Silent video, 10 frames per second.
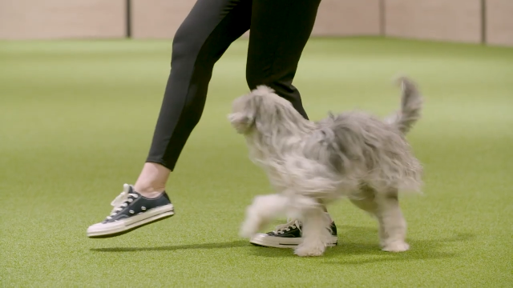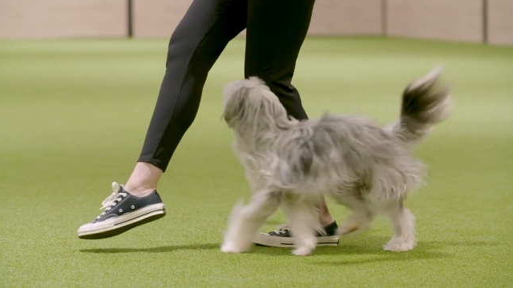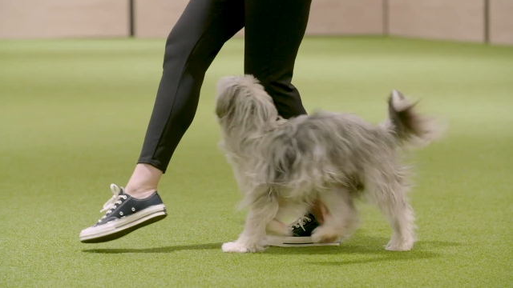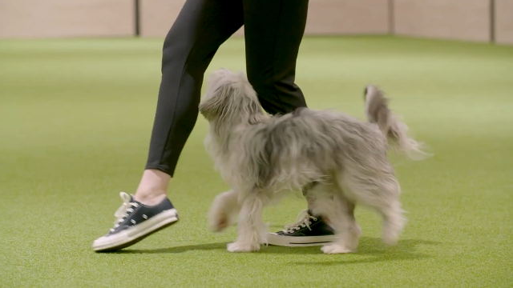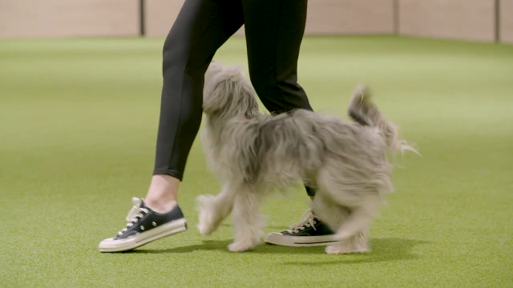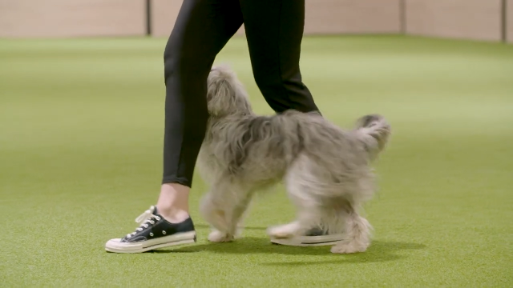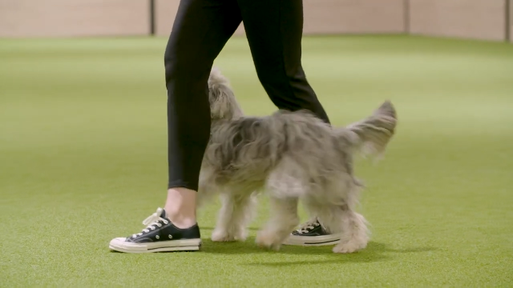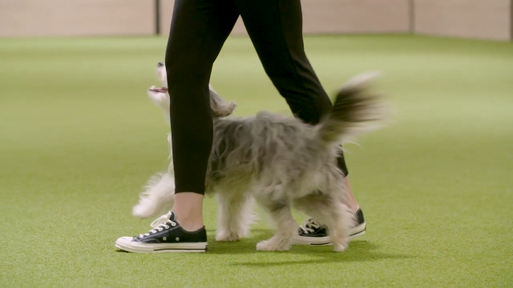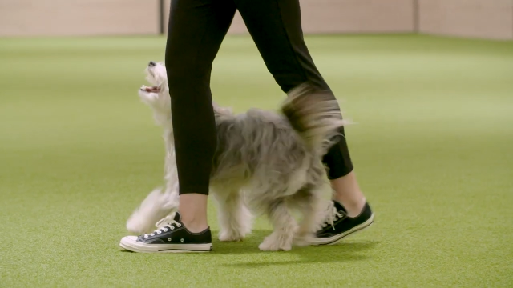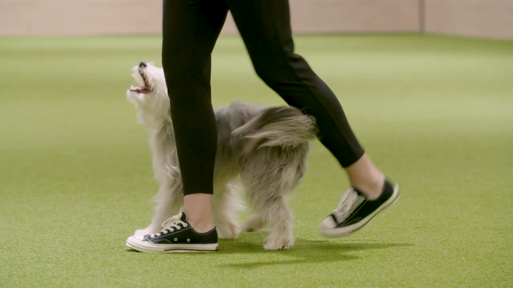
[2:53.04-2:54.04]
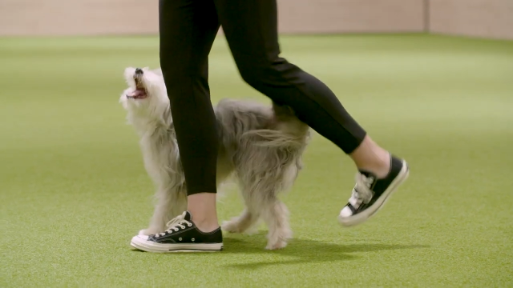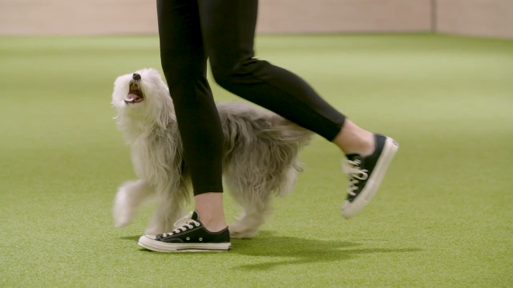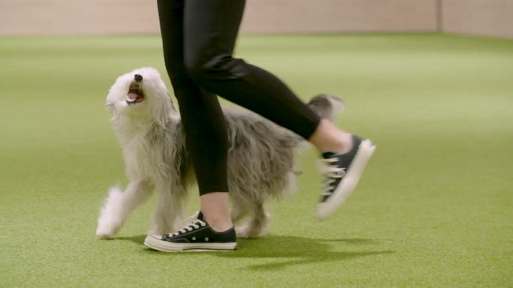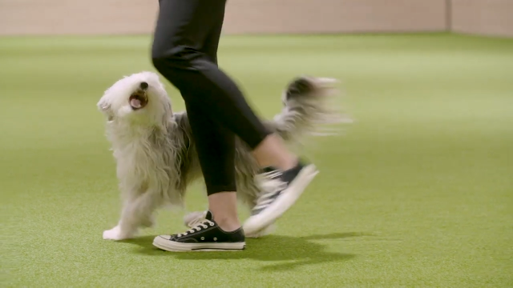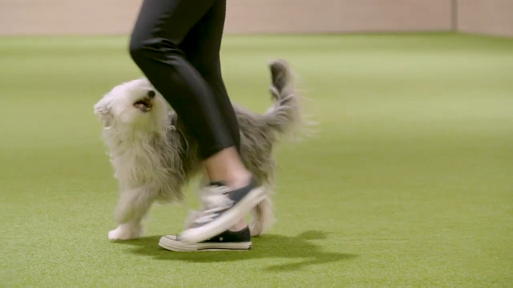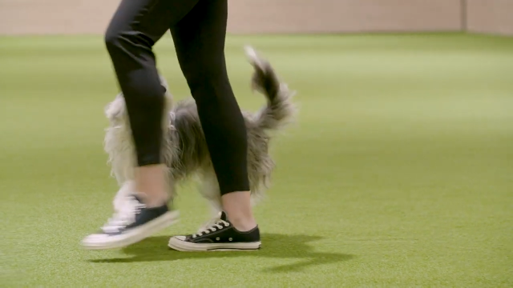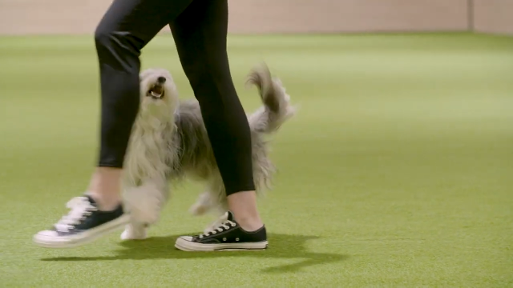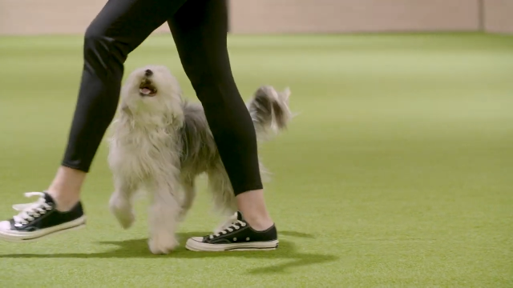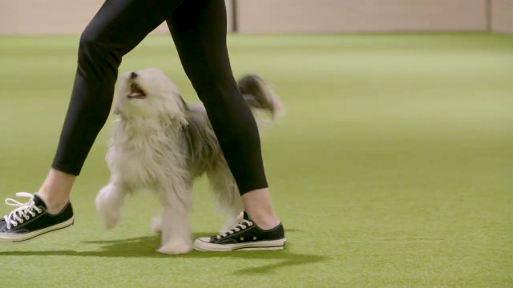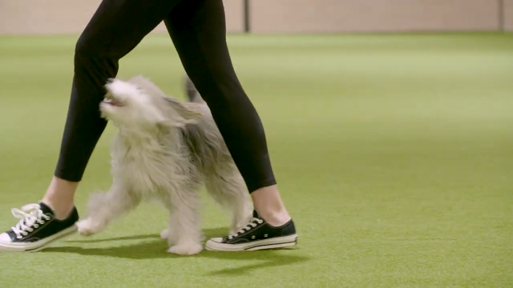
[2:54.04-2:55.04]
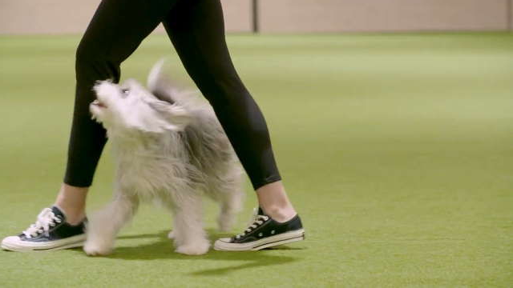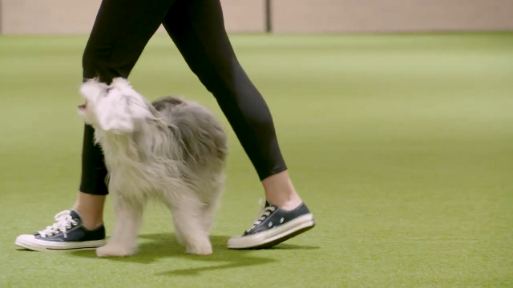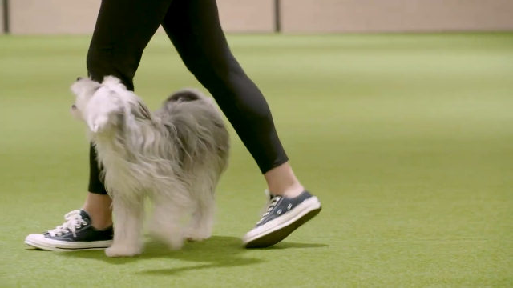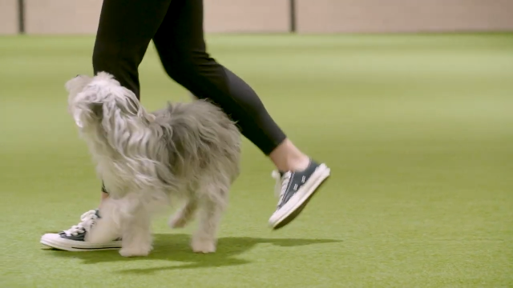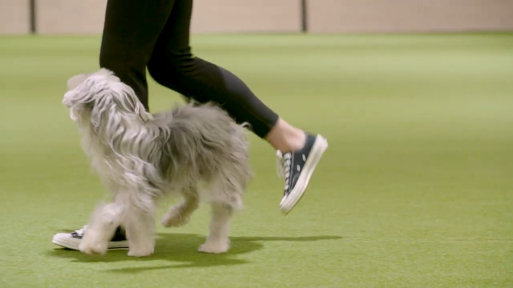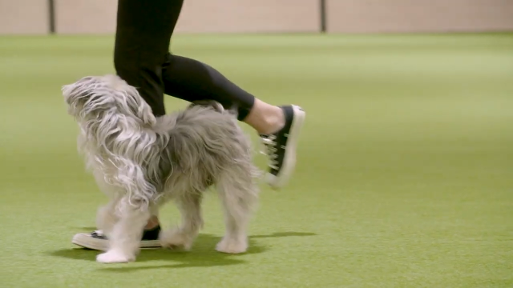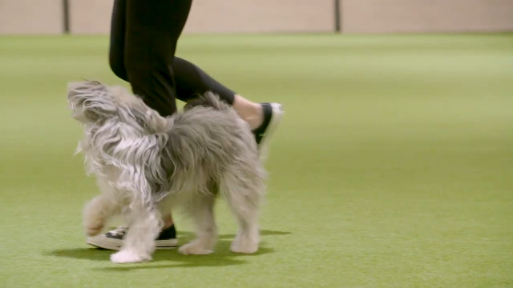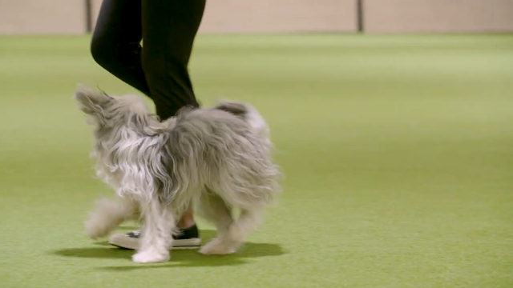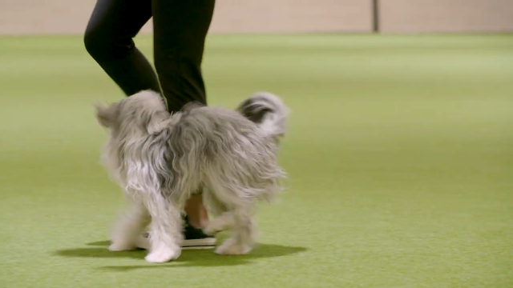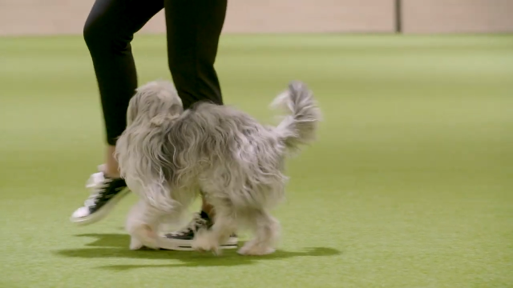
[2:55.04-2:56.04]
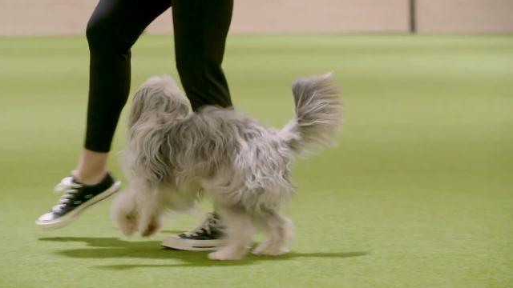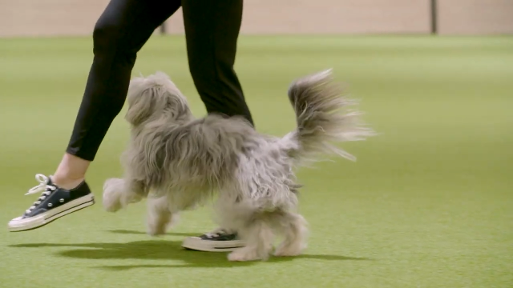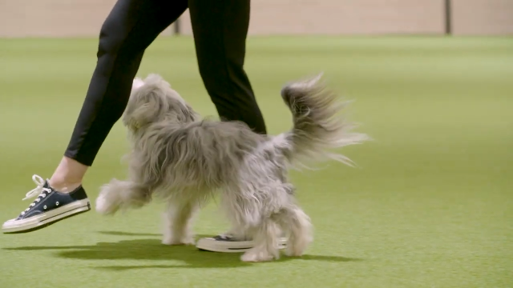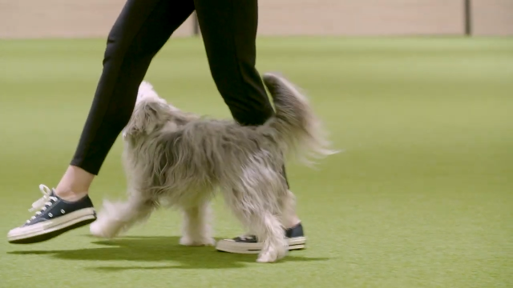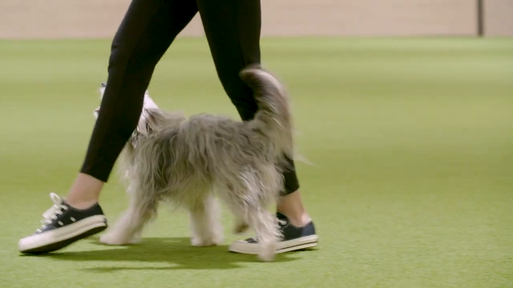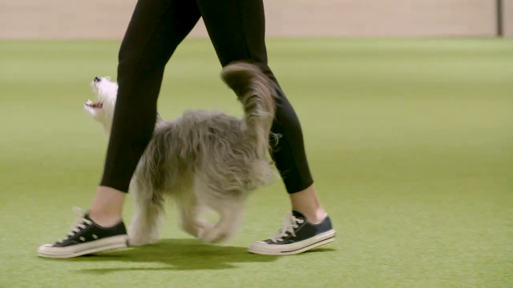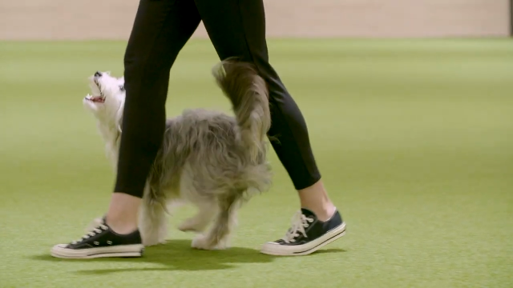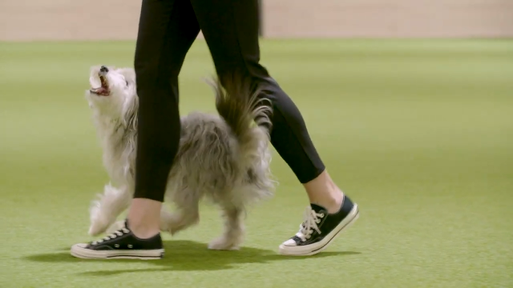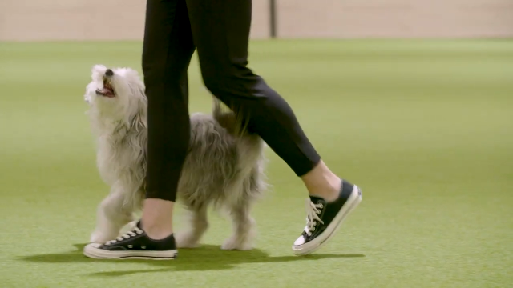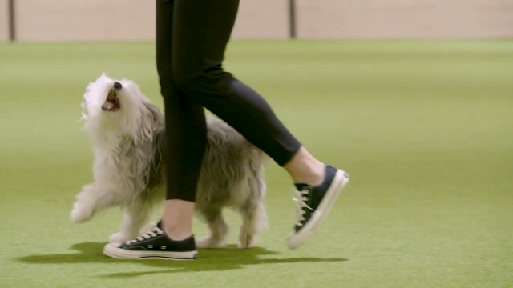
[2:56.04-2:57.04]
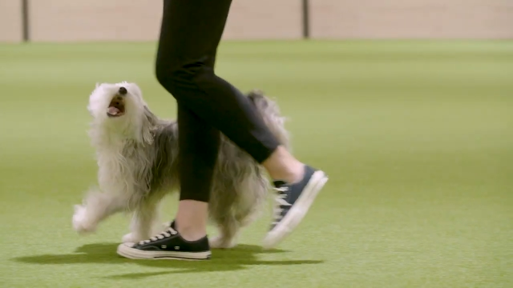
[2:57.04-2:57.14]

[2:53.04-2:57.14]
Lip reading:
No face is visible, so there are no lips to read.